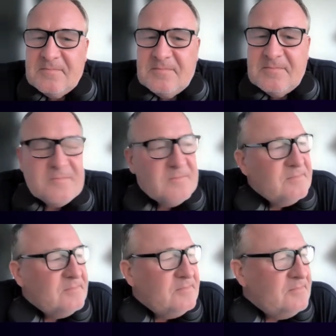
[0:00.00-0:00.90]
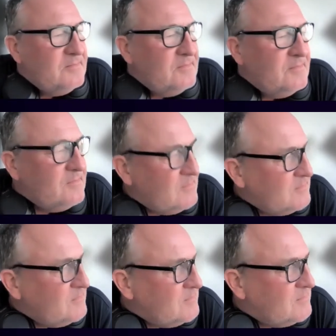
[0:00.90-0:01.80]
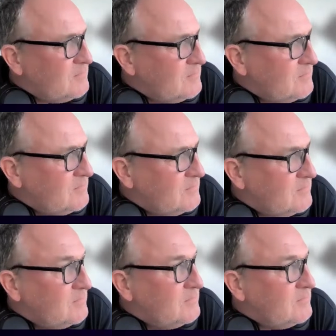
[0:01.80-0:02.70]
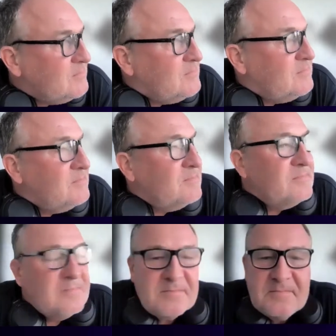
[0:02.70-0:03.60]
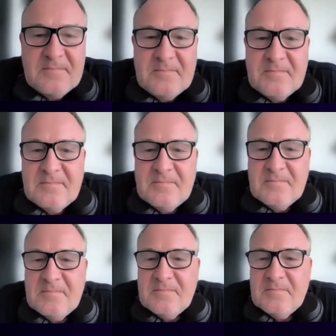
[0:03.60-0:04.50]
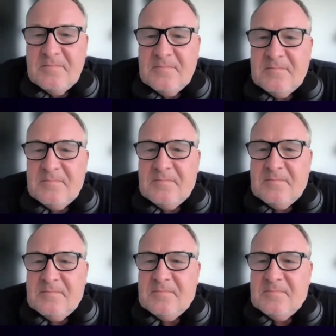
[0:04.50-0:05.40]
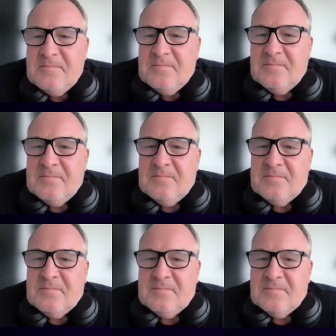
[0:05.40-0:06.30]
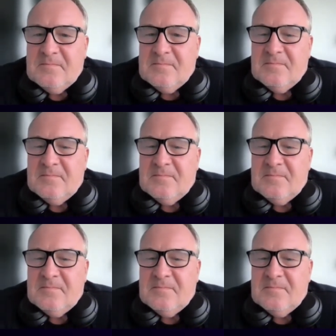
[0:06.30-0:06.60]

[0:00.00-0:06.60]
[no speech]